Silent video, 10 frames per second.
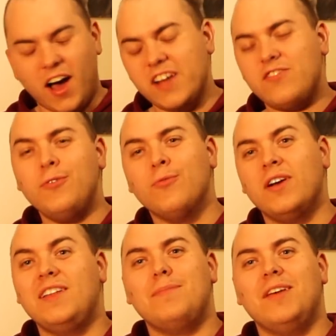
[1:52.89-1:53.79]
I do
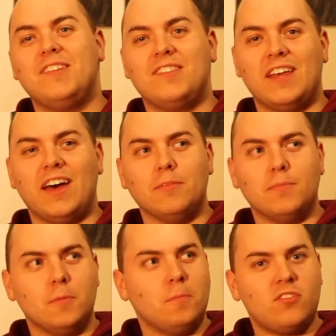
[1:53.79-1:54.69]
really miss that,
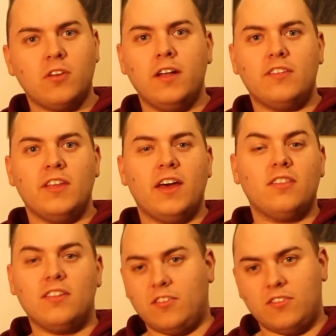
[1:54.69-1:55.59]
but besides
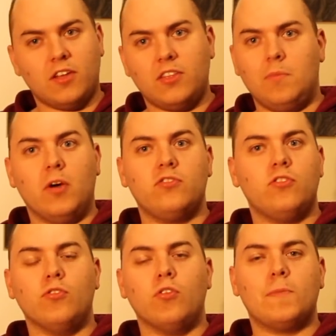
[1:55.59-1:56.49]
that, it's nothing much
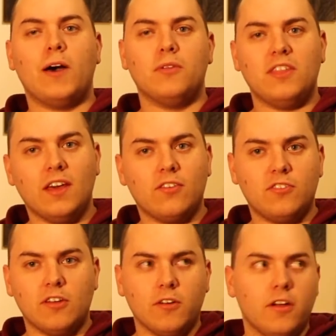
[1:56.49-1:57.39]
to talk about with the
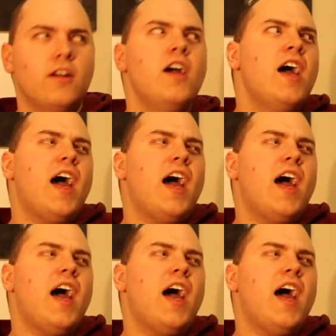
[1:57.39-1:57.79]
exterior.